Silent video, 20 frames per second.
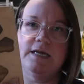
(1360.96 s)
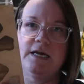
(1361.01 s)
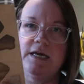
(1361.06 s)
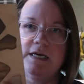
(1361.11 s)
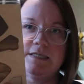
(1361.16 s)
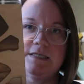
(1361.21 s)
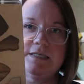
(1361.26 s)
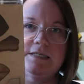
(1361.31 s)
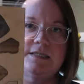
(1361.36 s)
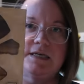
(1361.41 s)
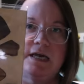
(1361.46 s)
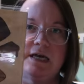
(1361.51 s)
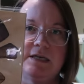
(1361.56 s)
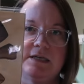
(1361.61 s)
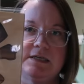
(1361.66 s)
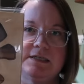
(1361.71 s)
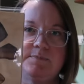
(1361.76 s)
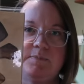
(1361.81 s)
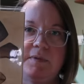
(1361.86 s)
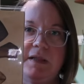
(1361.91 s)
this and
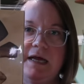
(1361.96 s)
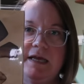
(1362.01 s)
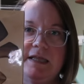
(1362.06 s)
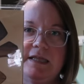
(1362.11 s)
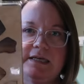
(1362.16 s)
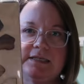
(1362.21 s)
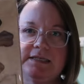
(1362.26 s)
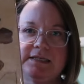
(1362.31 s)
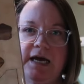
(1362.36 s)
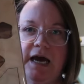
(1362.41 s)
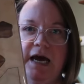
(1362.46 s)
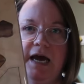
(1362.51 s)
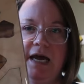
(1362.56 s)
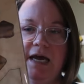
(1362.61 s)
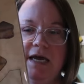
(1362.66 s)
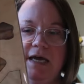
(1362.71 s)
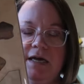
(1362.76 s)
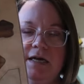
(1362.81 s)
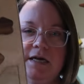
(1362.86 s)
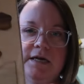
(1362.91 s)
display this
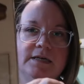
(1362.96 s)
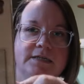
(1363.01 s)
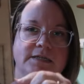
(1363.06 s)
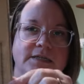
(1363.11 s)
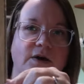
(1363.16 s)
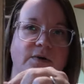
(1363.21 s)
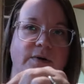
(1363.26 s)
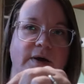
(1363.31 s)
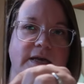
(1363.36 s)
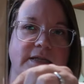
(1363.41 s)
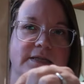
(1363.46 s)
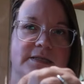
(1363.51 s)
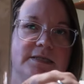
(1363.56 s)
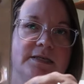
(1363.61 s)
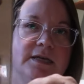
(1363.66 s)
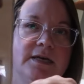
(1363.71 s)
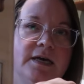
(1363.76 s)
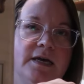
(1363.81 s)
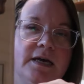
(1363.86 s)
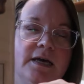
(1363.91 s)
guy. So it's
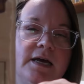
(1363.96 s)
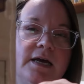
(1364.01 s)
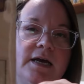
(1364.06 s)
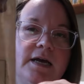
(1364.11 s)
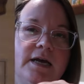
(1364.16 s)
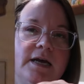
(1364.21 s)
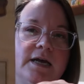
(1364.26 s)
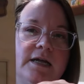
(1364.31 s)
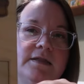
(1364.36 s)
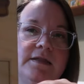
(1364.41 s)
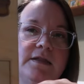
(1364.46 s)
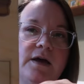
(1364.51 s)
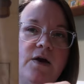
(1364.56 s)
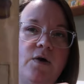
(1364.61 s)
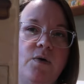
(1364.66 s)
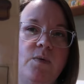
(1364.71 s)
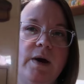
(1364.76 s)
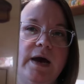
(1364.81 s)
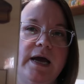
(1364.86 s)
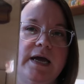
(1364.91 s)
the
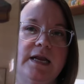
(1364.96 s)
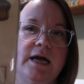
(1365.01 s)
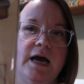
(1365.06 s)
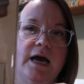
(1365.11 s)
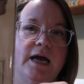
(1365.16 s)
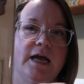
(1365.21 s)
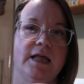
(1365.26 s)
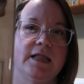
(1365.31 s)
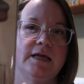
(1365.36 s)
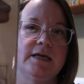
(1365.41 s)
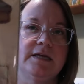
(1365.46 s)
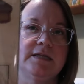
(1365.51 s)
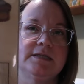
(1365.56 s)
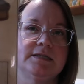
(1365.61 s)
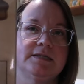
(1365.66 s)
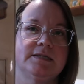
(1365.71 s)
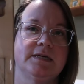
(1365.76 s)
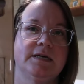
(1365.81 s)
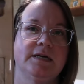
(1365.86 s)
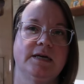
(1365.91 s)
Hawaiian
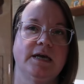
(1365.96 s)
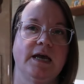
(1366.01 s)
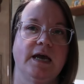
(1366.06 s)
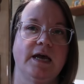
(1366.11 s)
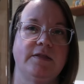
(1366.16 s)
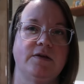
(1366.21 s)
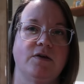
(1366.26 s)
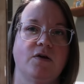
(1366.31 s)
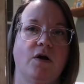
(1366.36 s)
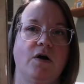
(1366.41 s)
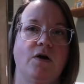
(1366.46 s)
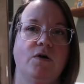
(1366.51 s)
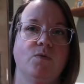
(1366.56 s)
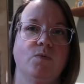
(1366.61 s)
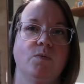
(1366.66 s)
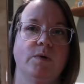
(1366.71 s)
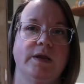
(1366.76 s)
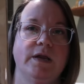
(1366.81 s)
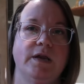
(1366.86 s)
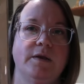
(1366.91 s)
islands and they're all
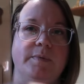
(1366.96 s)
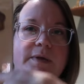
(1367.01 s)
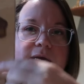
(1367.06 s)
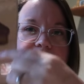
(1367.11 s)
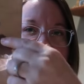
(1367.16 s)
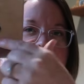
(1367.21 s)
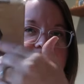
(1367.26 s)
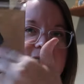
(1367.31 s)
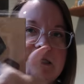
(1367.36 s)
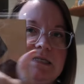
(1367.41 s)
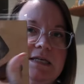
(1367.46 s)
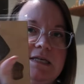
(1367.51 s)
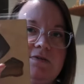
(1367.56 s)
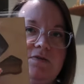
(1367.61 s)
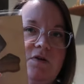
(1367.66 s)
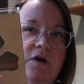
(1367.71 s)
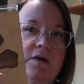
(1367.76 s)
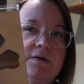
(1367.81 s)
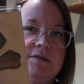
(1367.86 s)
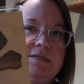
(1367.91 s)
wooden pieces. These
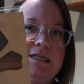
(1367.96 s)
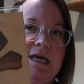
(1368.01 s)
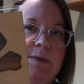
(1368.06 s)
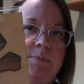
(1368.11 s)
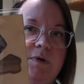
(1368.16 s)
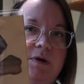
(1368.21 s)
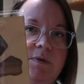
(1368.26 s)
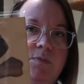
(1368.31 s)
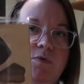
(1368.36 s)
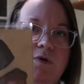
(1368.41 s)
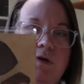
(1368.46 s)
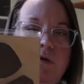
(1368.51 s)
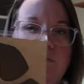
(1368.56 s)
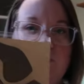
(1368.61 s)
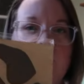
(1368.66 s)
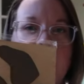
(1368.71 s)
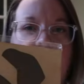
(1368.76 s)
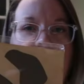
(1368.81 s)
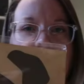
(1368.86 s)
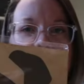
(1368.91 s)
are all separate wooden
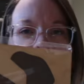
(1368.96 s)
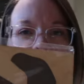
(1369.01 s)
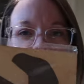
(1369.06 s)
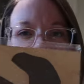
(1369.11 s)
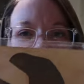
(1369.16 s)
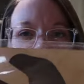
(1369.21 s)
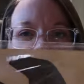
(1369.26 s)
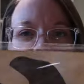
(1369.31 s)
block